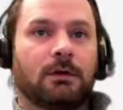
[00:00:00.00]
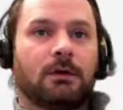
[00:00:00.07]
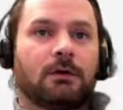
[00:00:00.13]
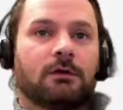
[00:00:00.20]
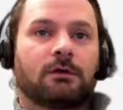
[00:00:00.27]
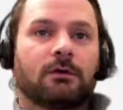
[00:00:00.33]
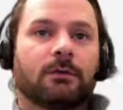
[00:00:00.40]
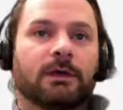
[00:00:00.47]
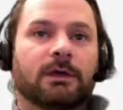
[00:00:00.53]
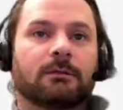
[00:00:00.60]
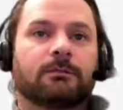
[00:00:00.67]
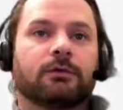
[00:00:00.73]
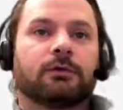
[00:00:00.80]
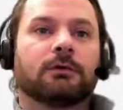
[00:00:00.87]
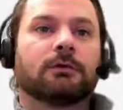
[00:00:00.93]
So we can
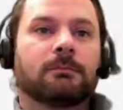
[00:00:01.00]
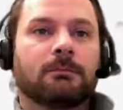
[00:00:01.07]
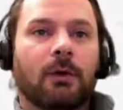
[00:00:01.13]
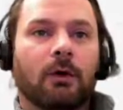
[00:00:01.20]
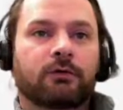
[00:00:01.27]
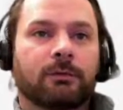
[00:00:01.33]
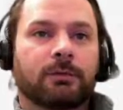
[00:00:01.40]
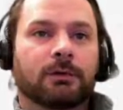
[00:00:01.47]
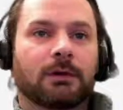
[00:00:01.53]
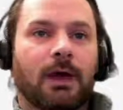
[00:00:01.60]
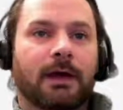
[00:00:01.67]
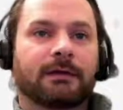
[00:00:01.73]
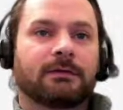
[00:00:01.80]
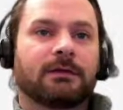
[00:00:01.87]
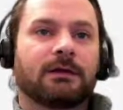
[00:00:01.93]
put multiple
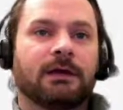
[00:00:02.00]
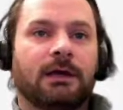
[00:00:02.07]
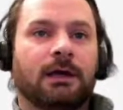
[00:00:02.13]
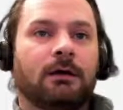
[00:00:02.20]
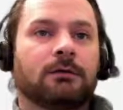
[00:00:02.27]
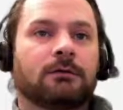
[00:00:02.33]
lines in here,